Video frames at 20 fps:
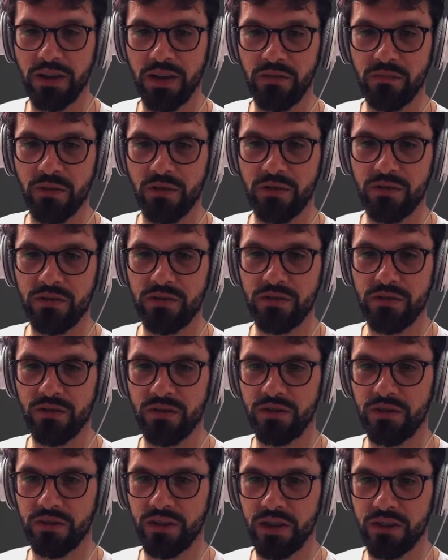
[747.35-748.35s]
I wanted to show
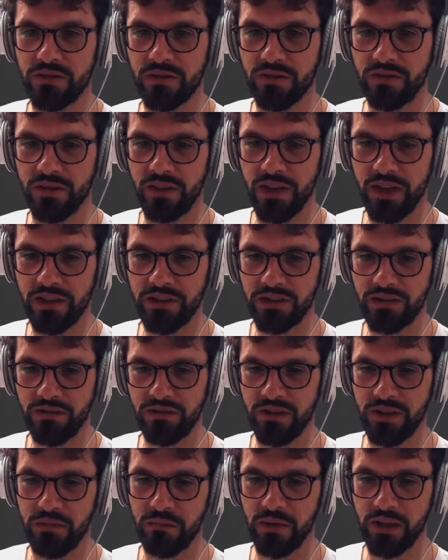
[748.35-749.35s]
you guys on the last
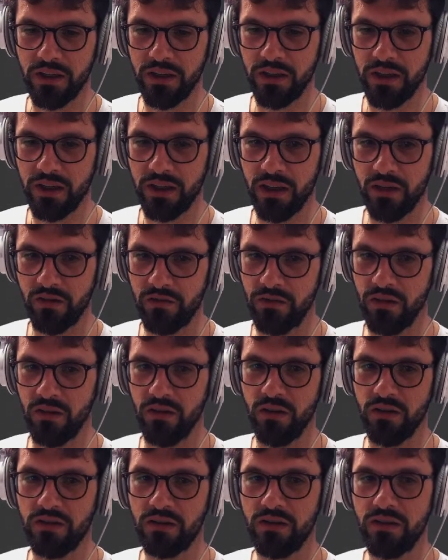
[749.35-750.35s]
stream, and I kind of
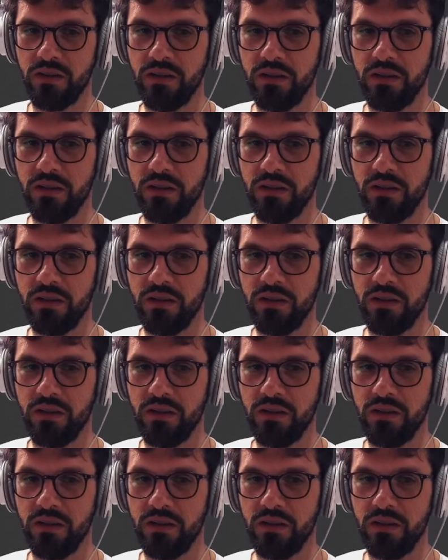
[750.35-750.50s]
forgot.